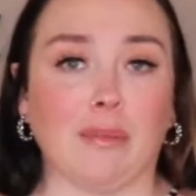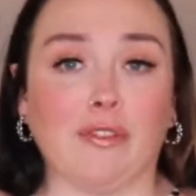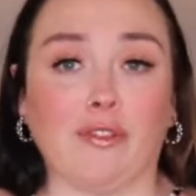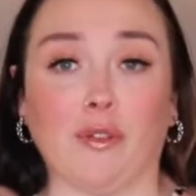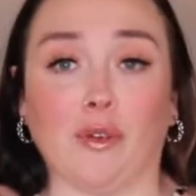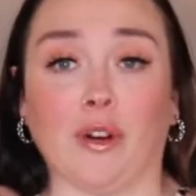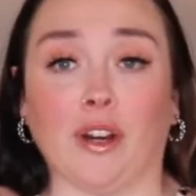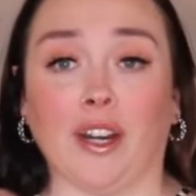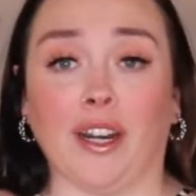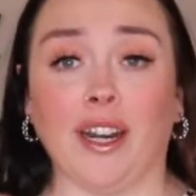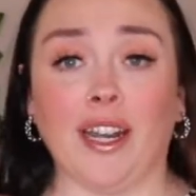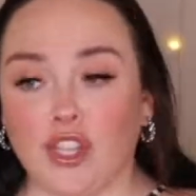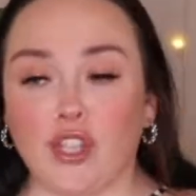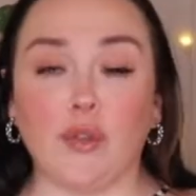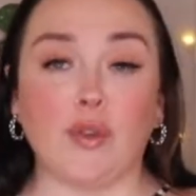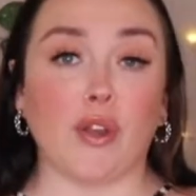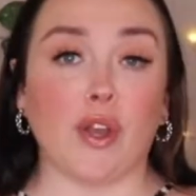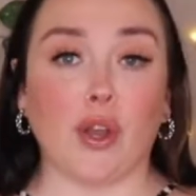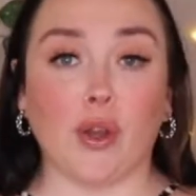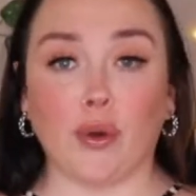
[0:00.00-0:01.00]
before, you
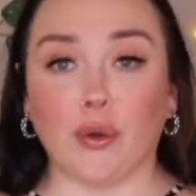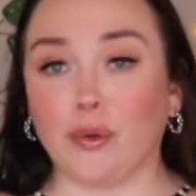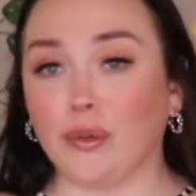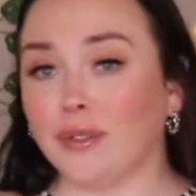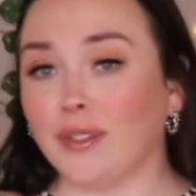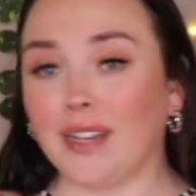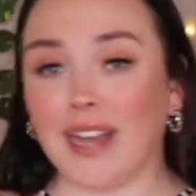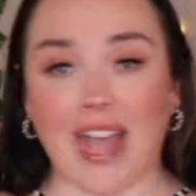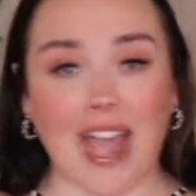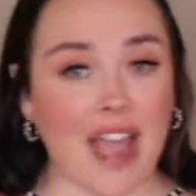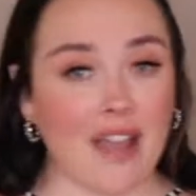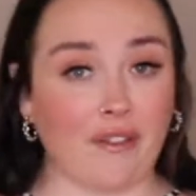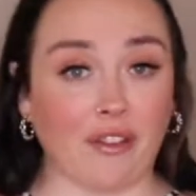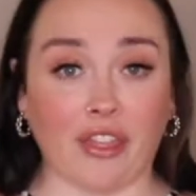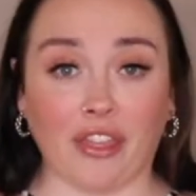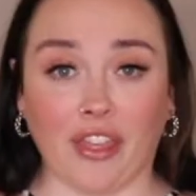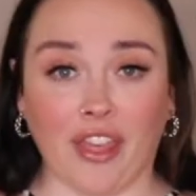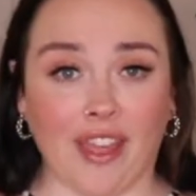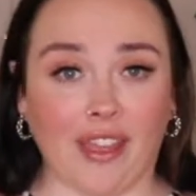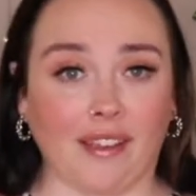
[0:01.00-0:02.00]
know I have a
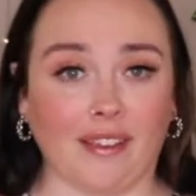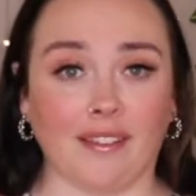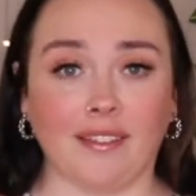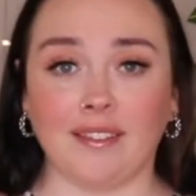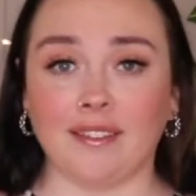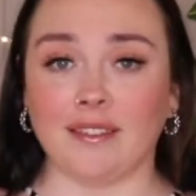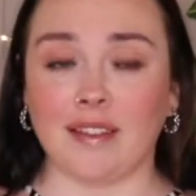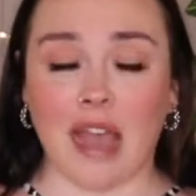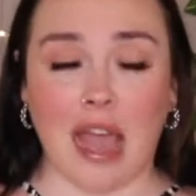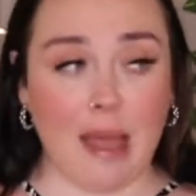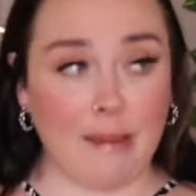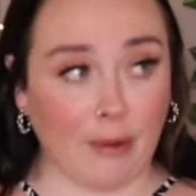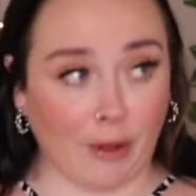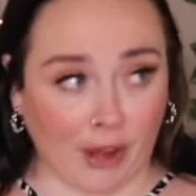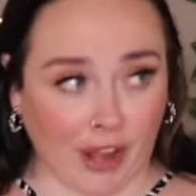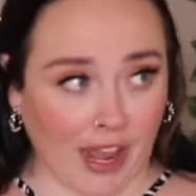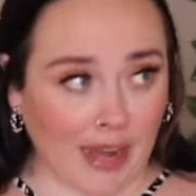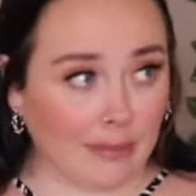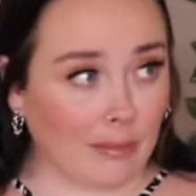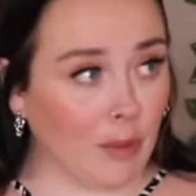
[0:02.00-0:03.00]
thing about
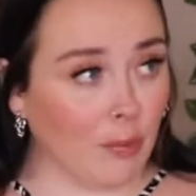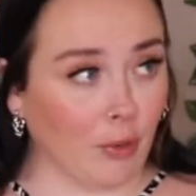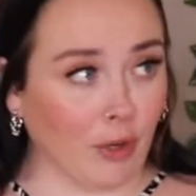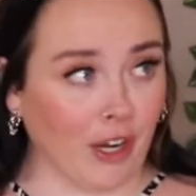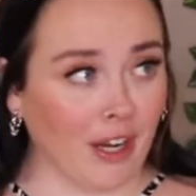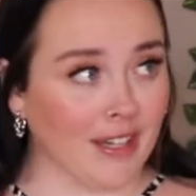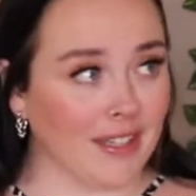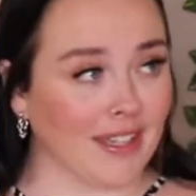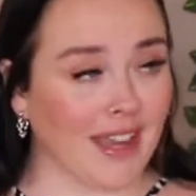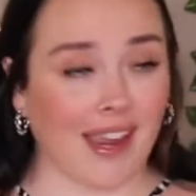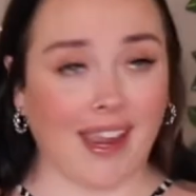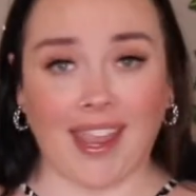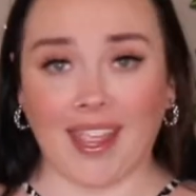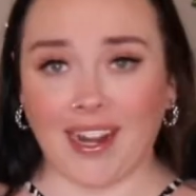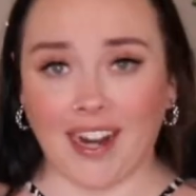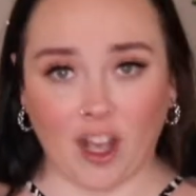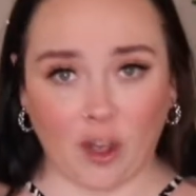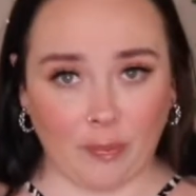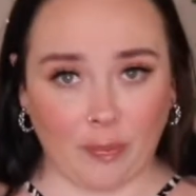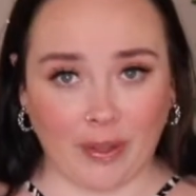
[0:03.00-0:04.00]
animal print. I can't
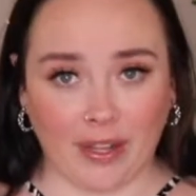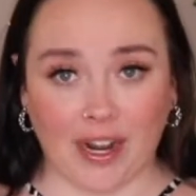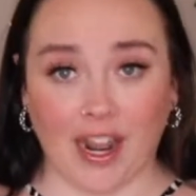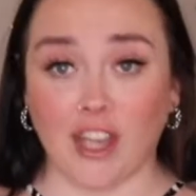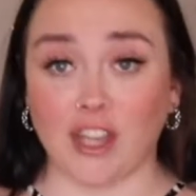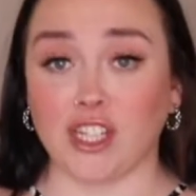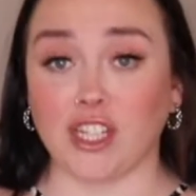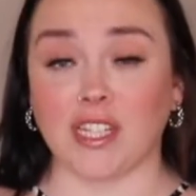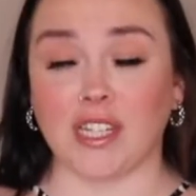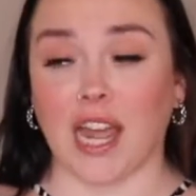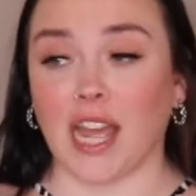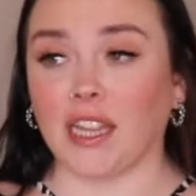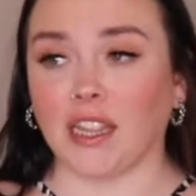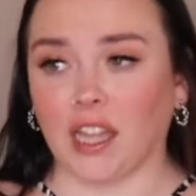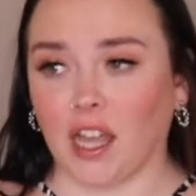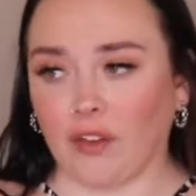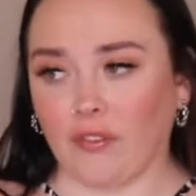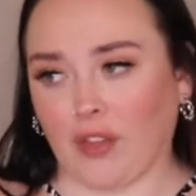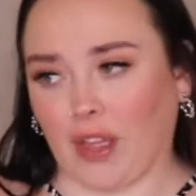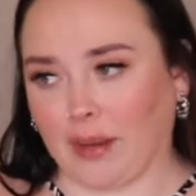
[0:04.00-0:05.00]
help it. I just, I
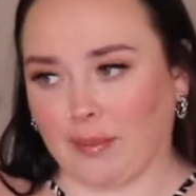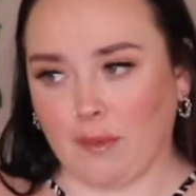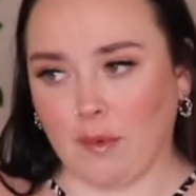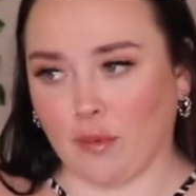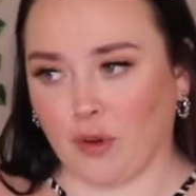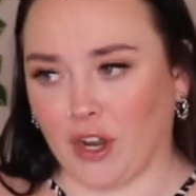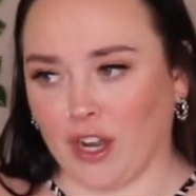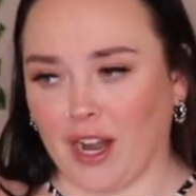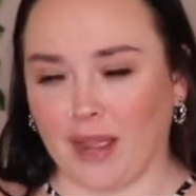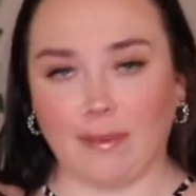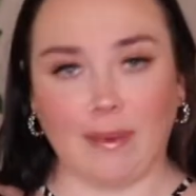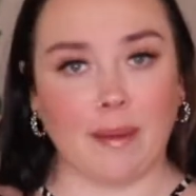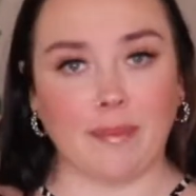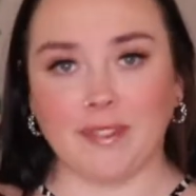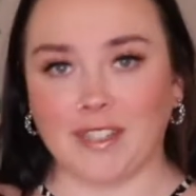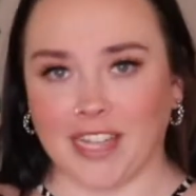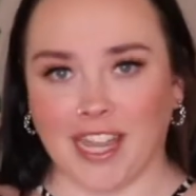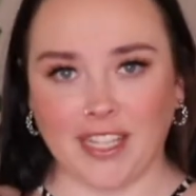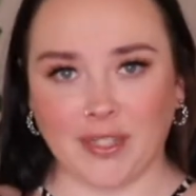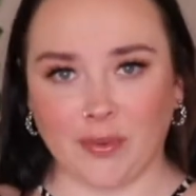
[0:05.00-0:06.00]
love animal print. I'm
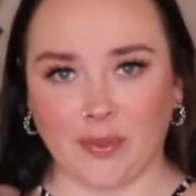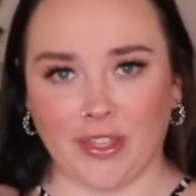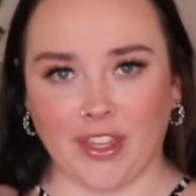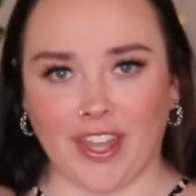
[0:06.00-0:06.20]
obsessed with